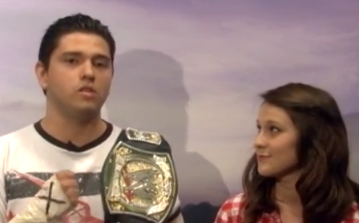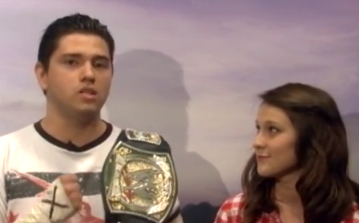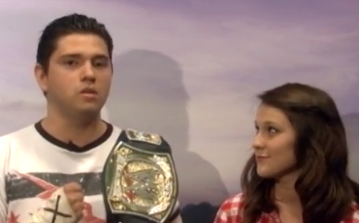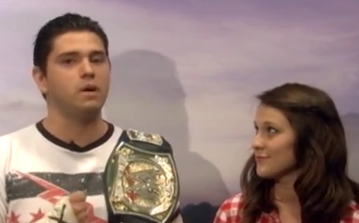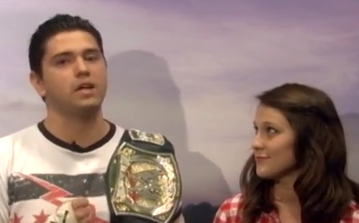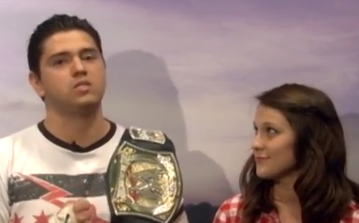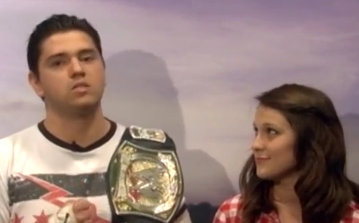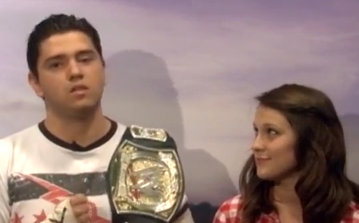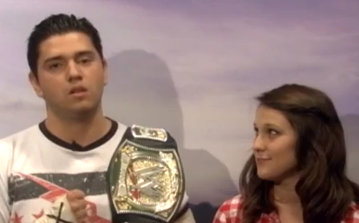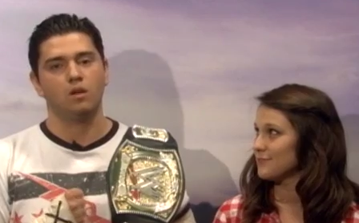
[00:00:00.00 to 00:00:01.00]
Speaker 1: the best
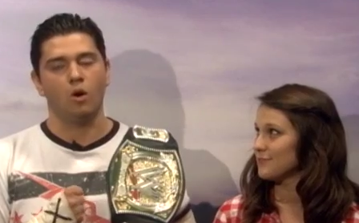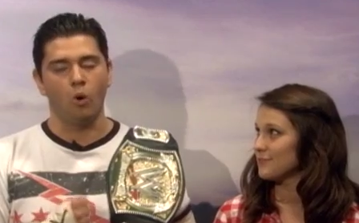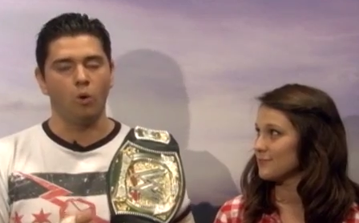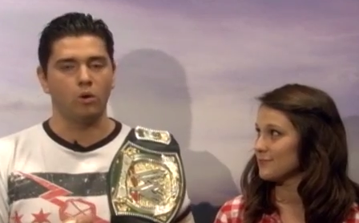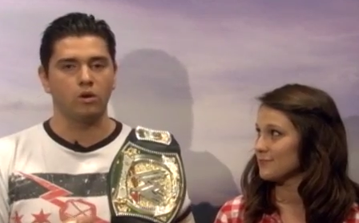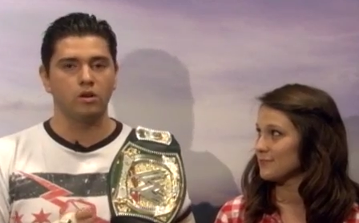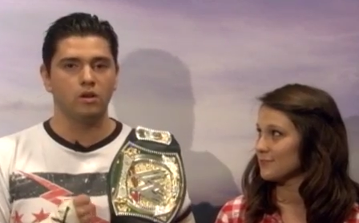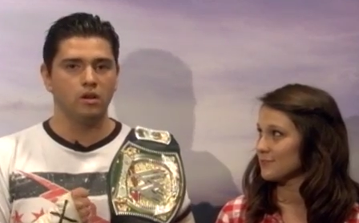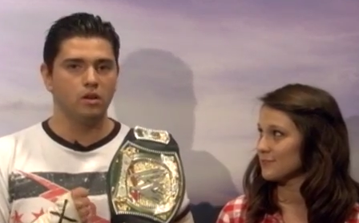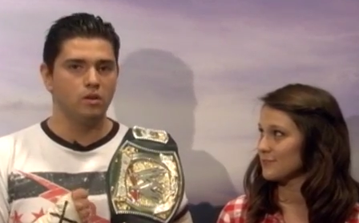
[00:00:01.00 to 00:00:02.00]
horror
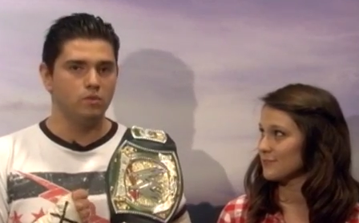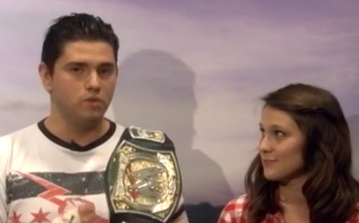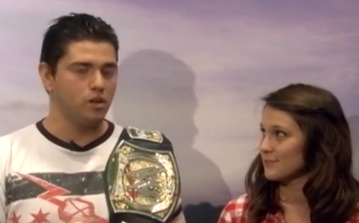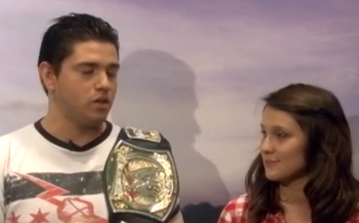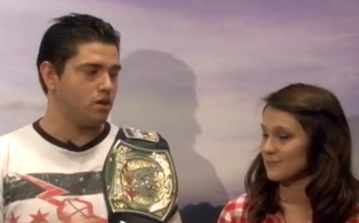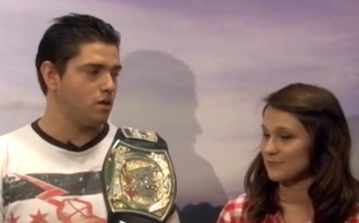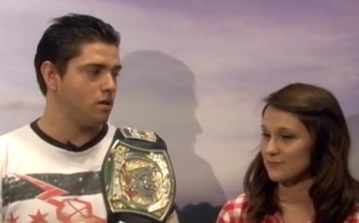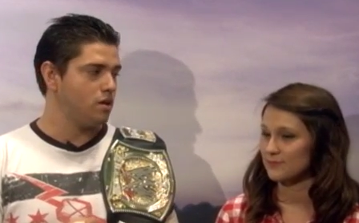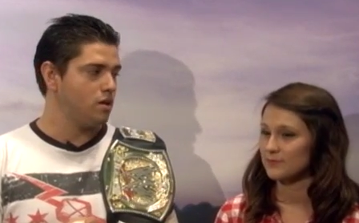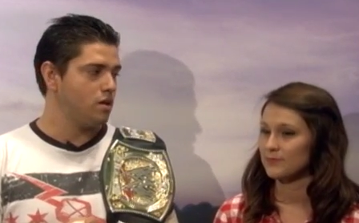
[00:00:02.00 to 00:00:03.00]
villain,
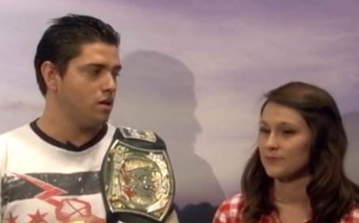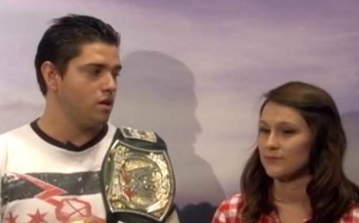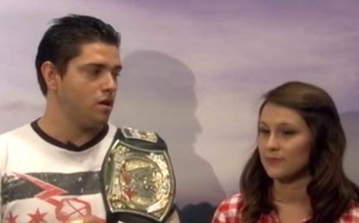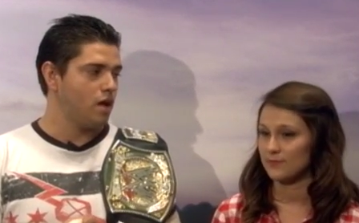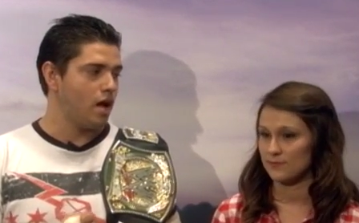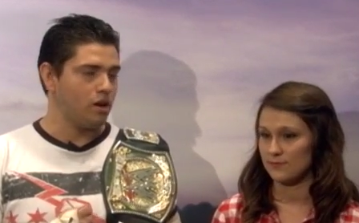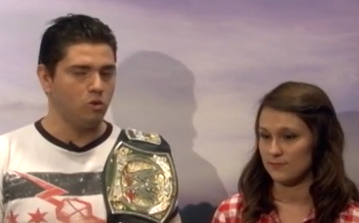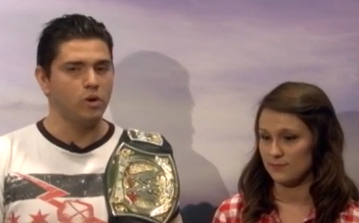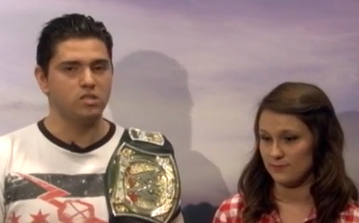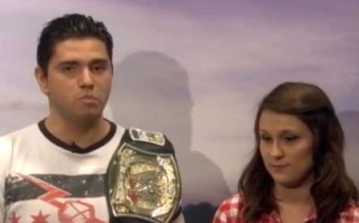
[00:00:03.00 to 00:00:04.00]
and who
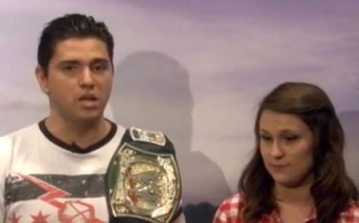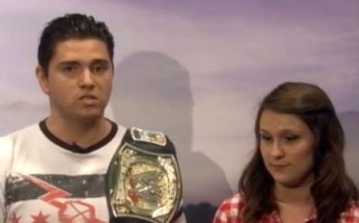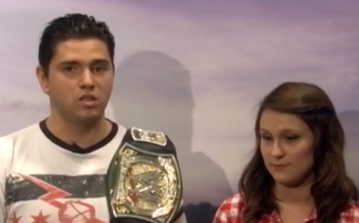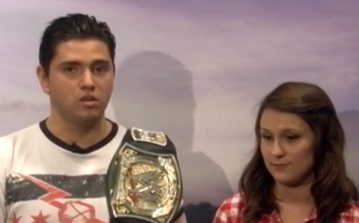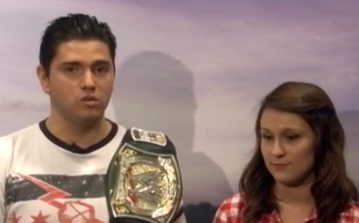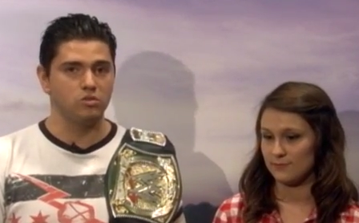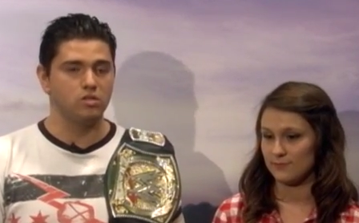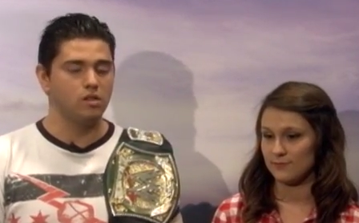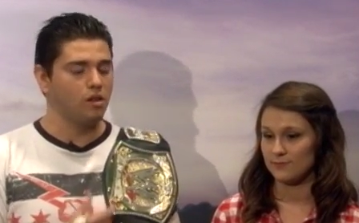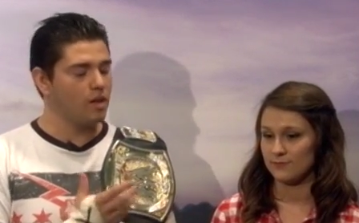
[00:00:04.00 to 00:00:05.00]
has the best kills.
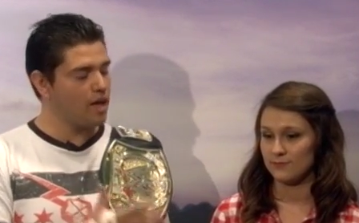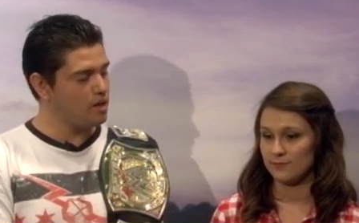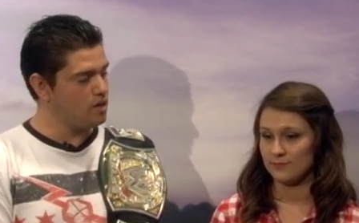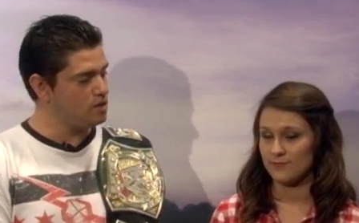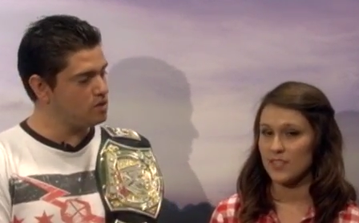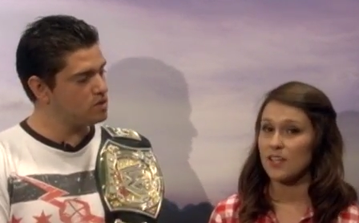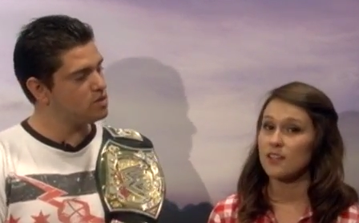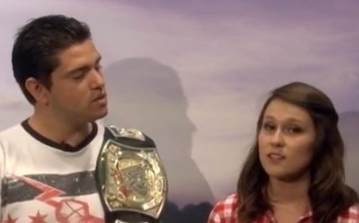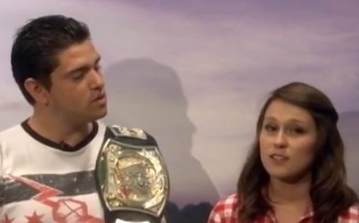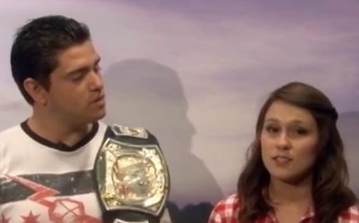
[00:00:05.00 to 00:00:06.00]
The ladies.
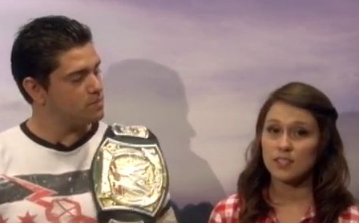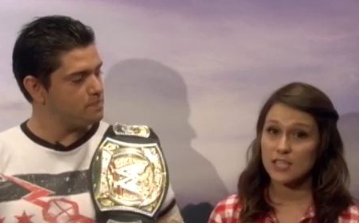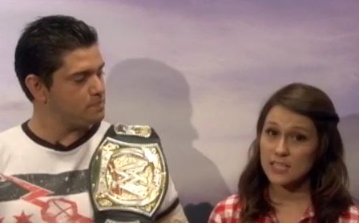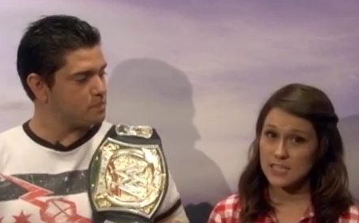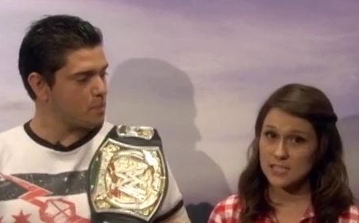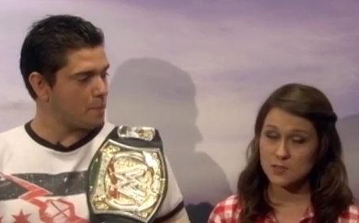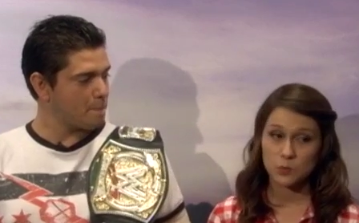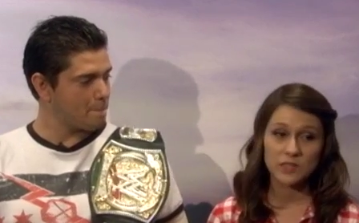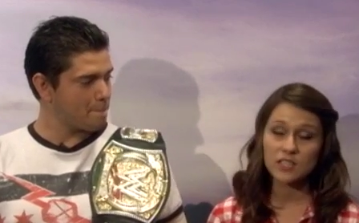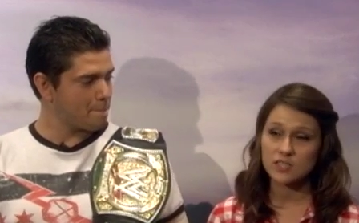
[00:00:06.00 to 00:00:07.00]
Speaker 2: The ladies,
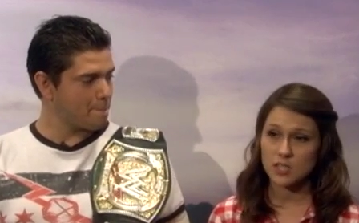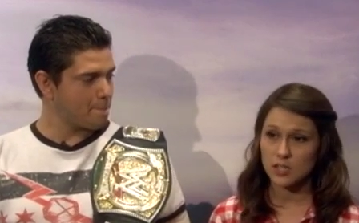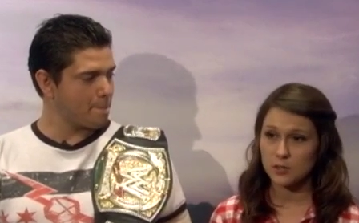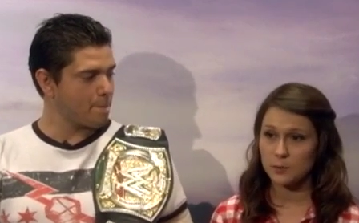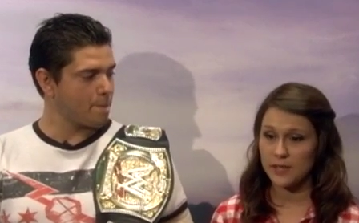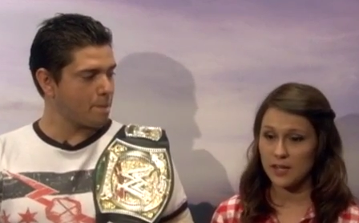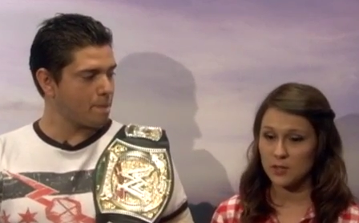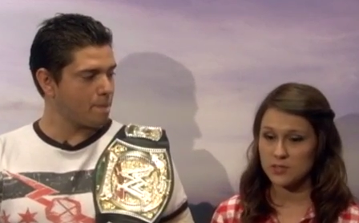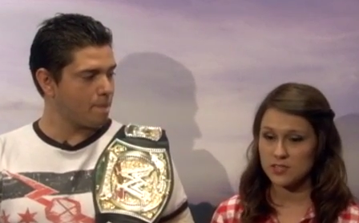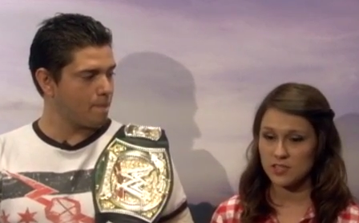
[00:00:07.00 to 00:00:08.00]
we all talk
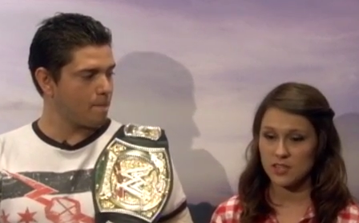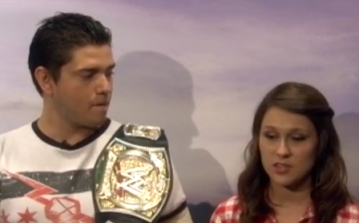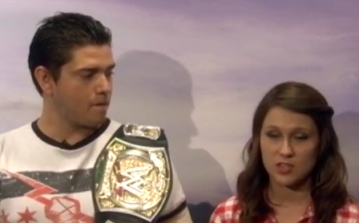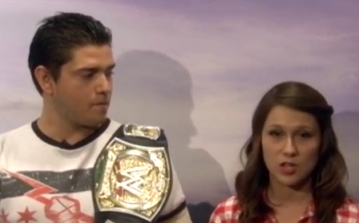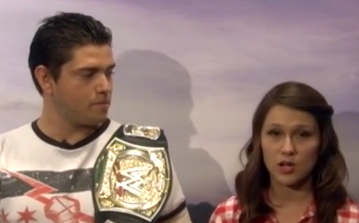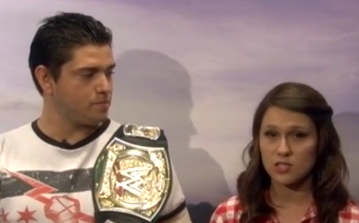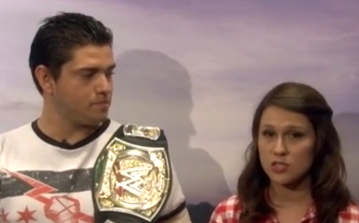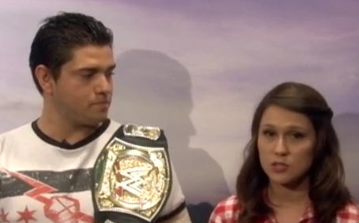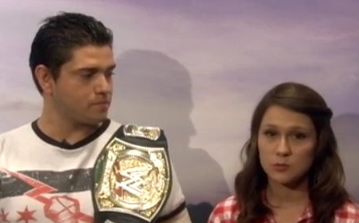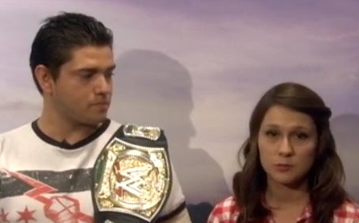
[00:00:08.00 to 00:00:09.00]
about
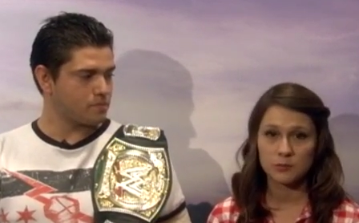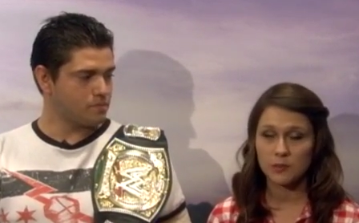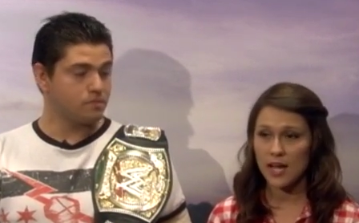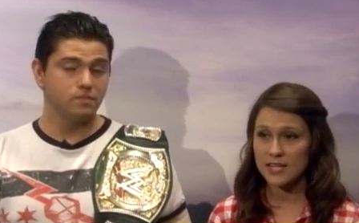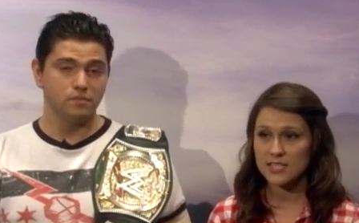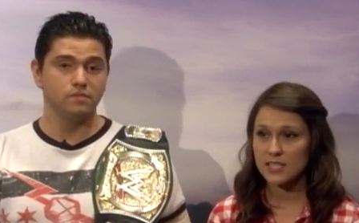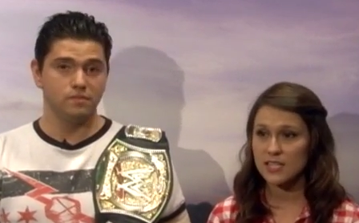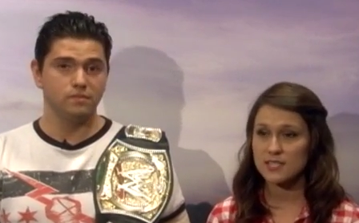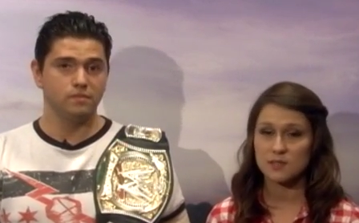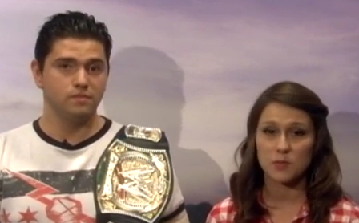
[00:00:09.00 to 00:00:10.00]
costume
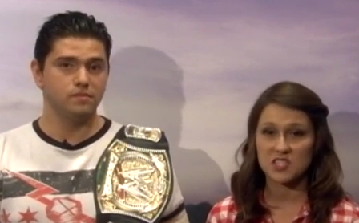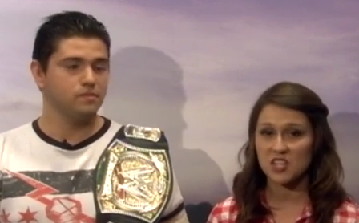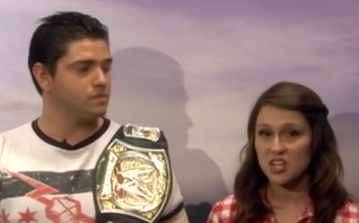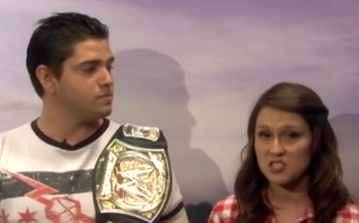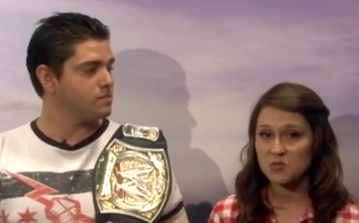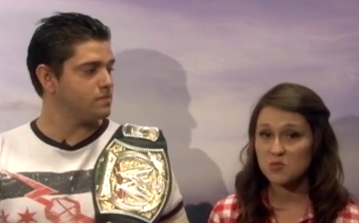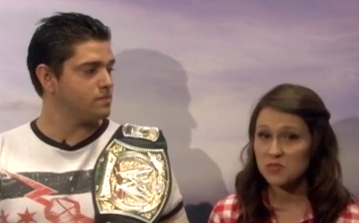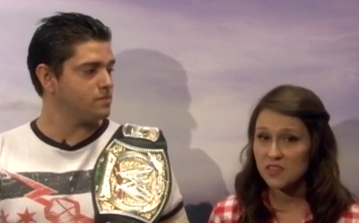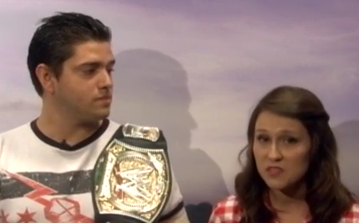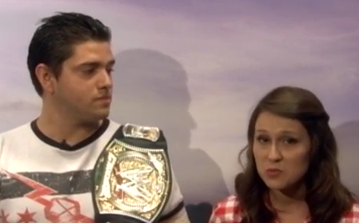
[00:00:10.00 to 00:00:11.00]
ideas and the best costumes we've
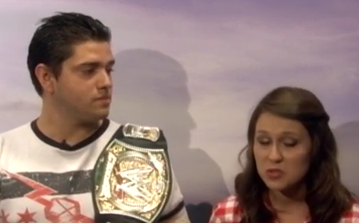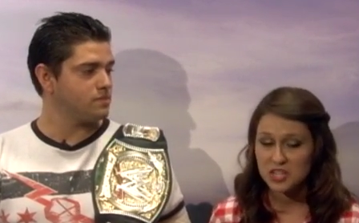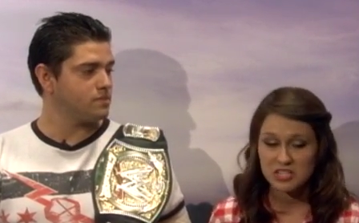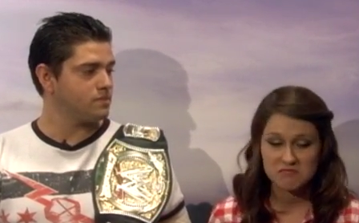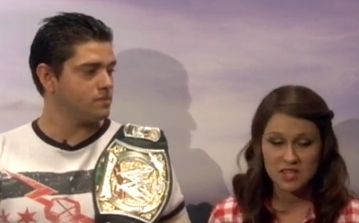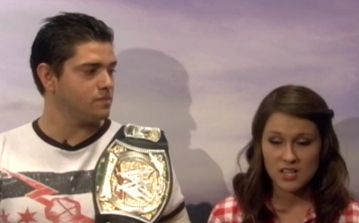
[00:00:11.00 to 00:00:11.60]
ever worn.